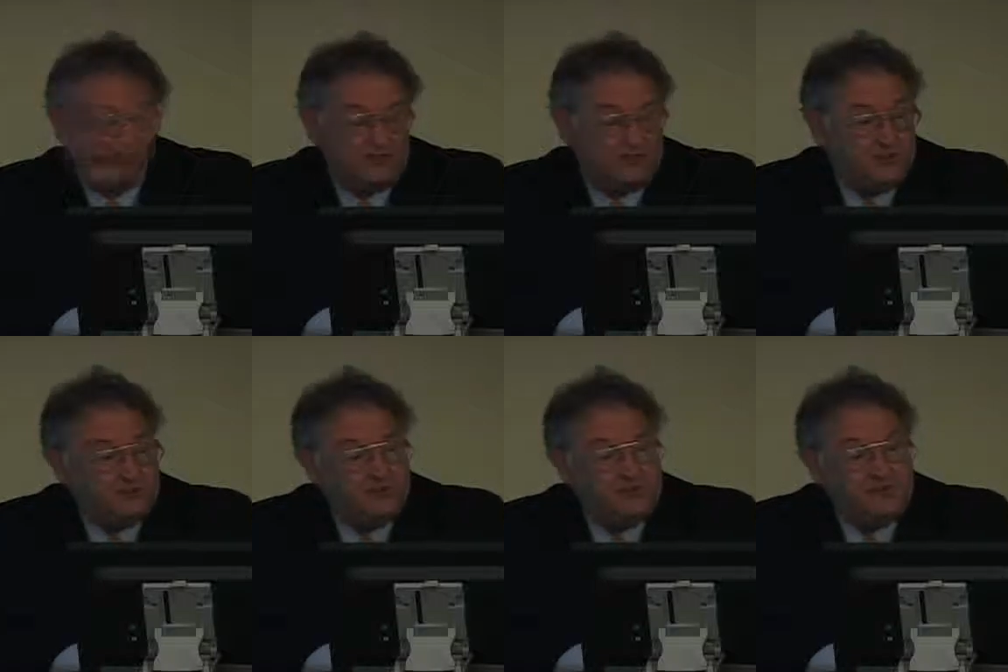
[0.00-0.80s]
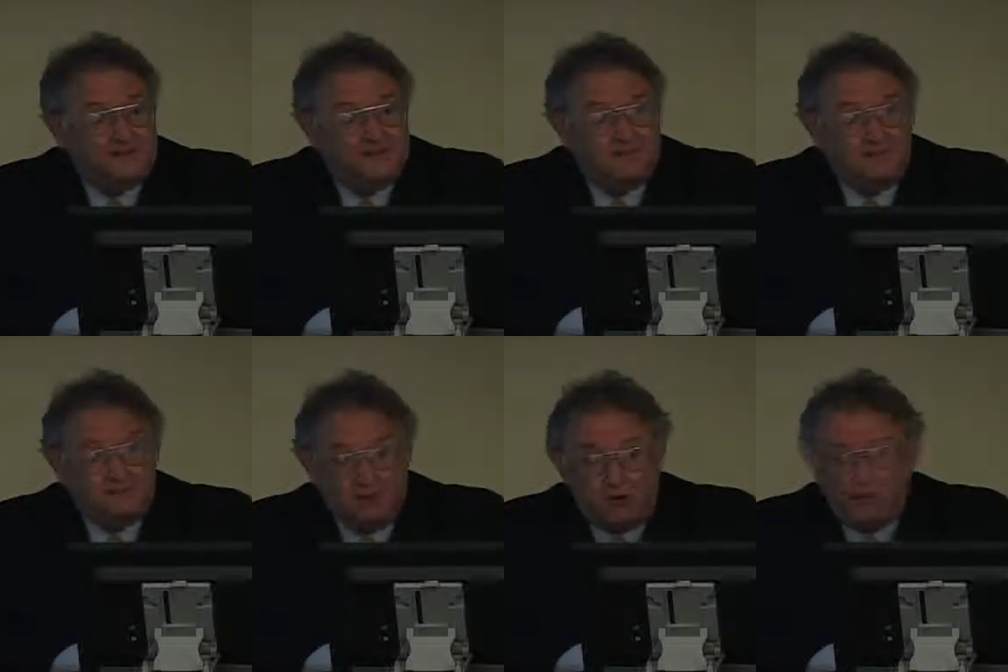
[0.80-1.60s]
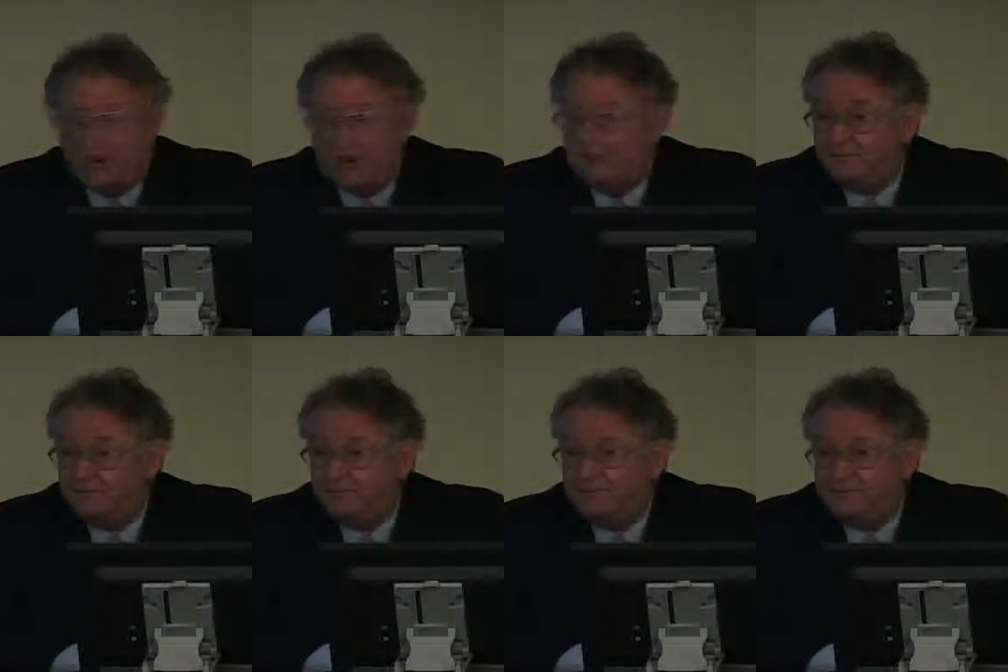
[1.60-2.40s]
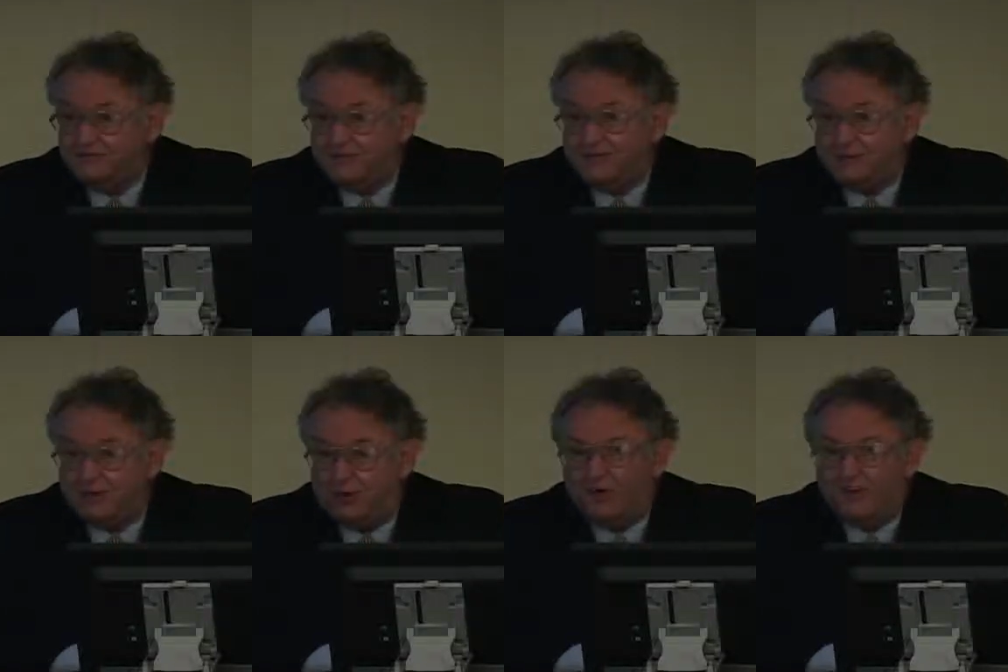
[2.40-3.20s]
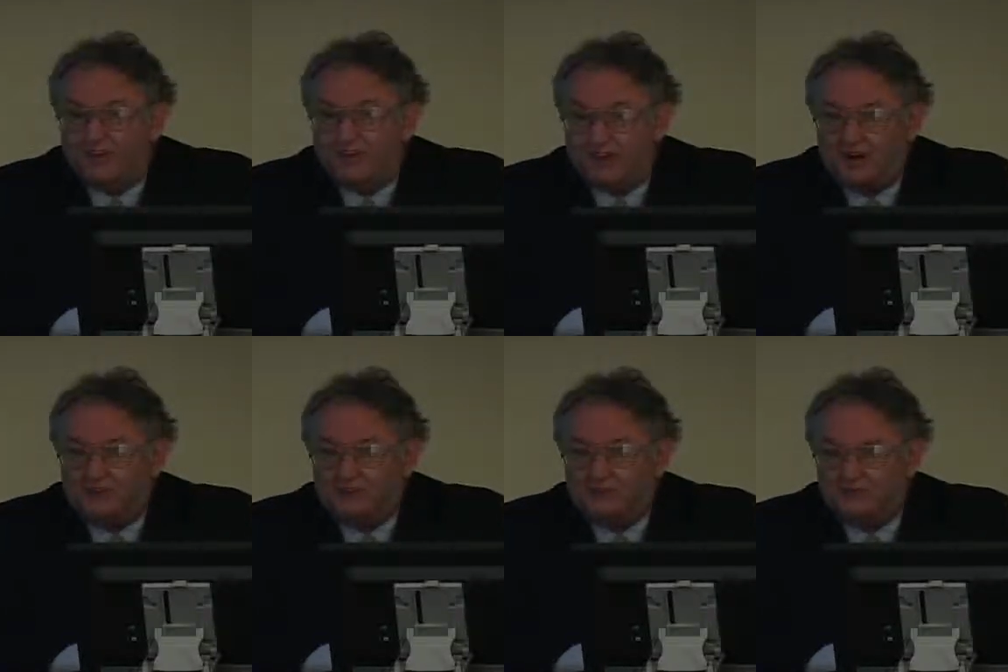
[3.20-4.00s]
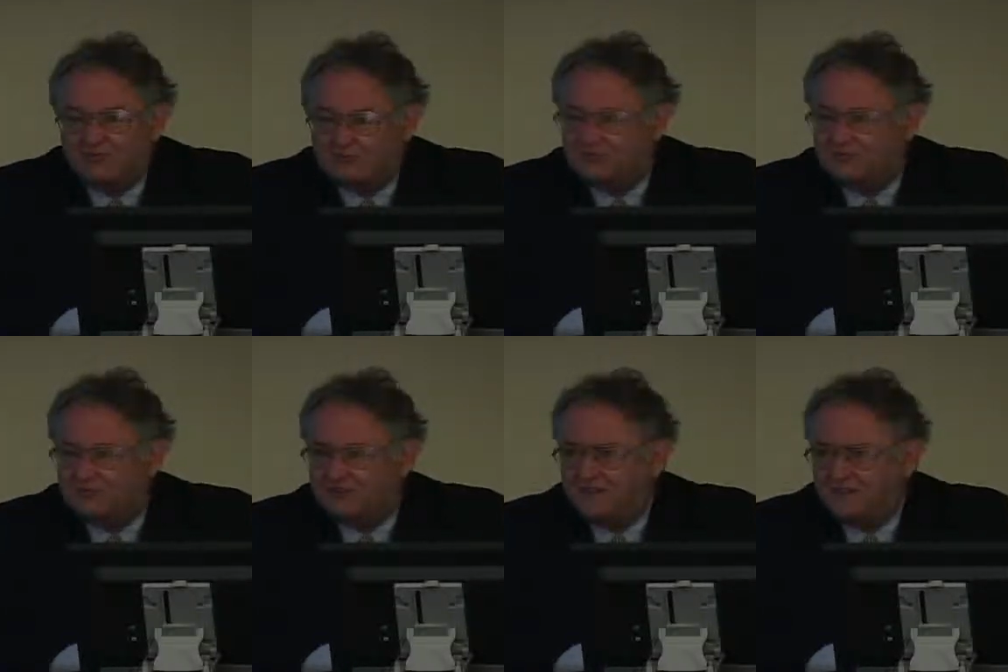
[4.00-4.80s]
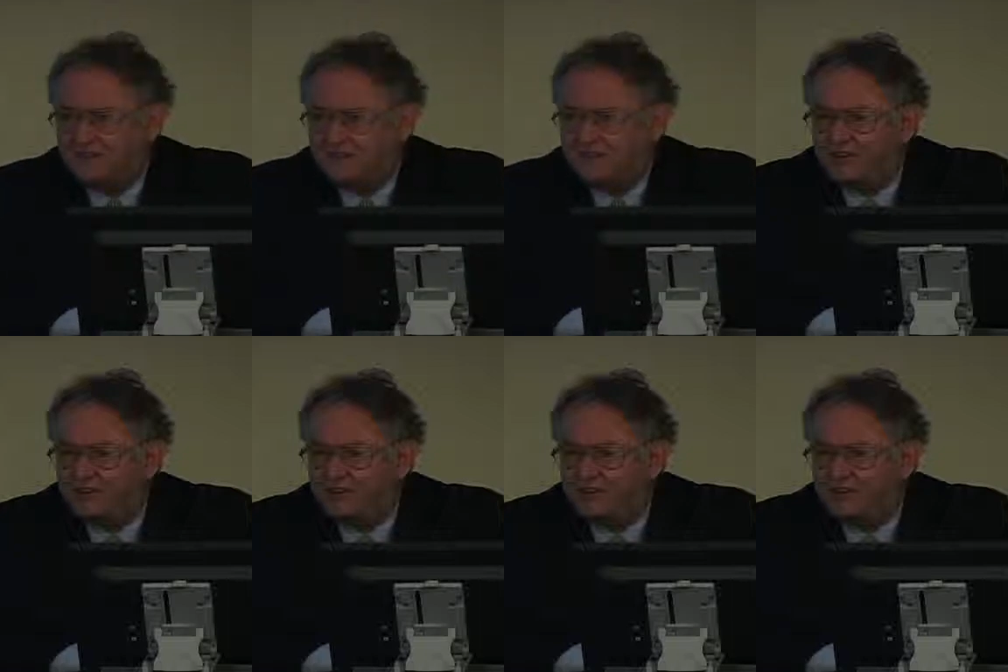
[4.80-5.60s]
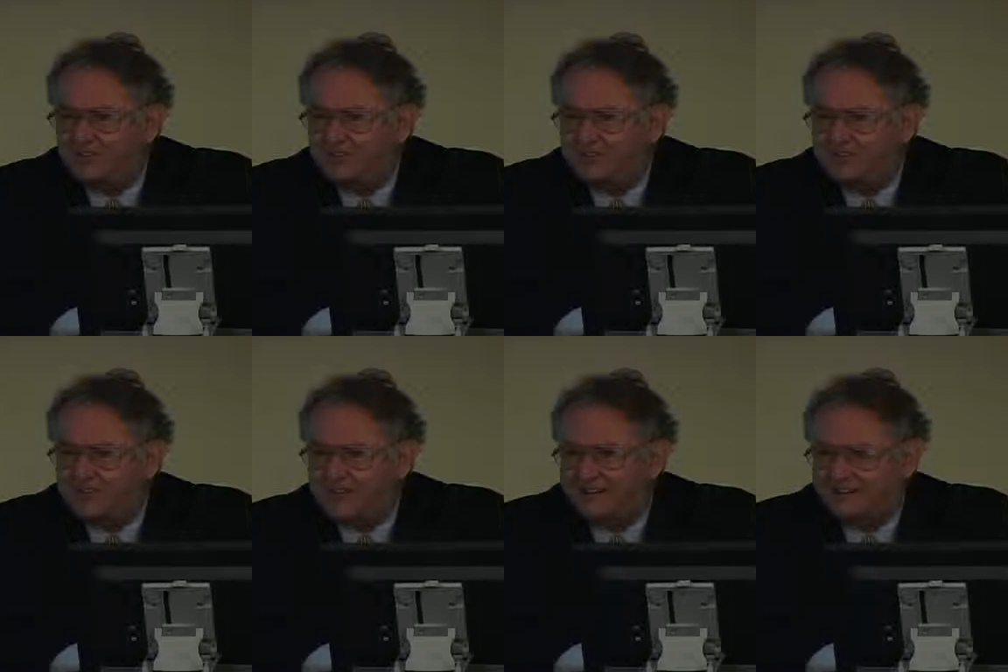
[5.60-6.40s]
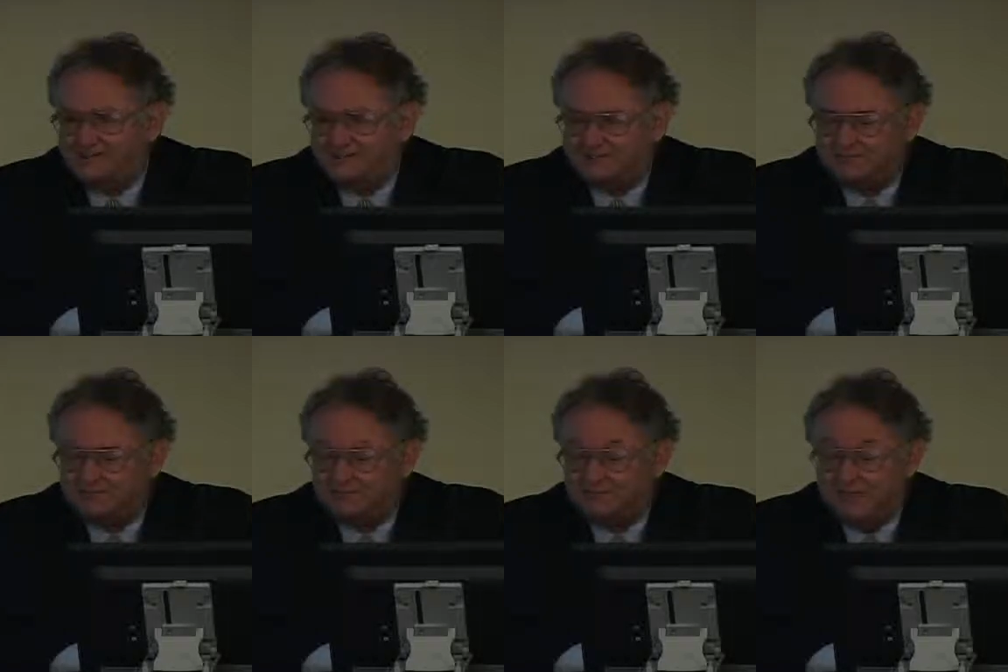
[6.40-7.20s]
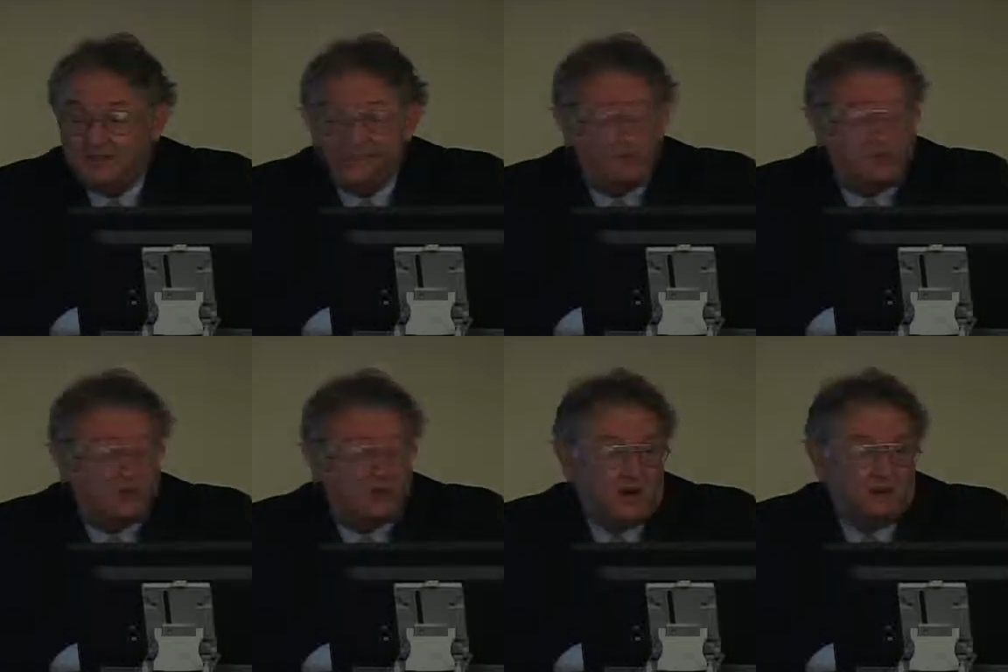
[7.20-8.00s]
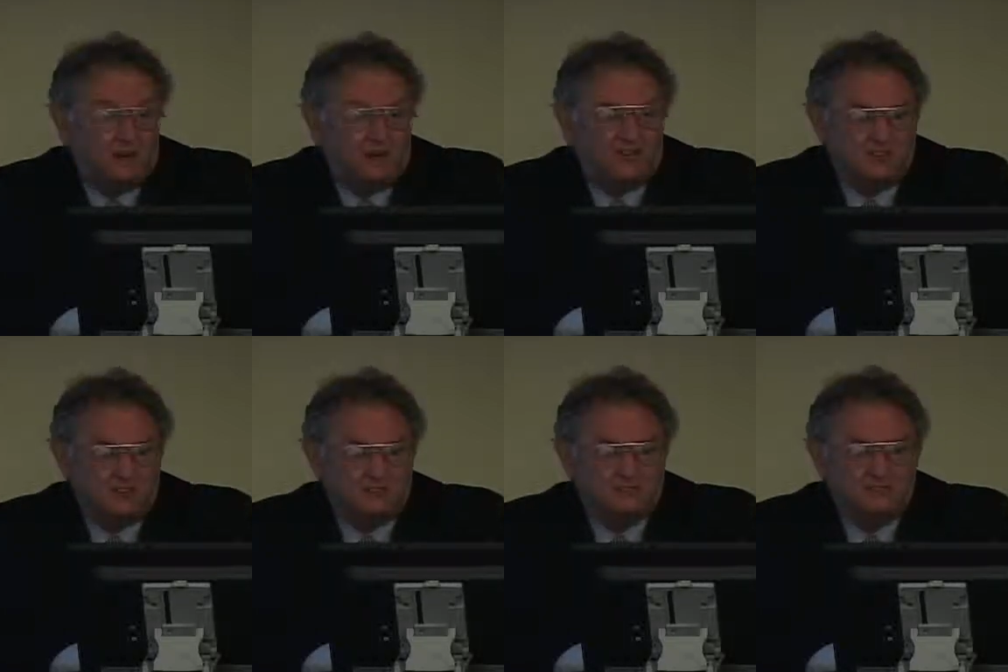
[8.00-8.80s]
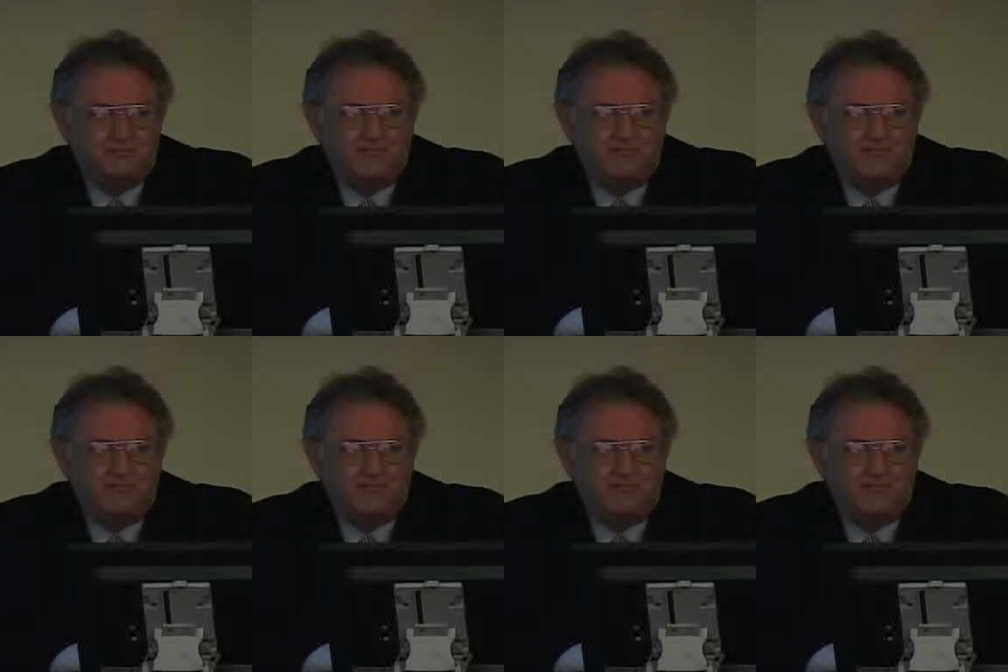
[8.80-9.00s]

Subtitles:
each year. That's more carbon emissions from all the cars and trucks, not only in the United States, it's more carbon emissions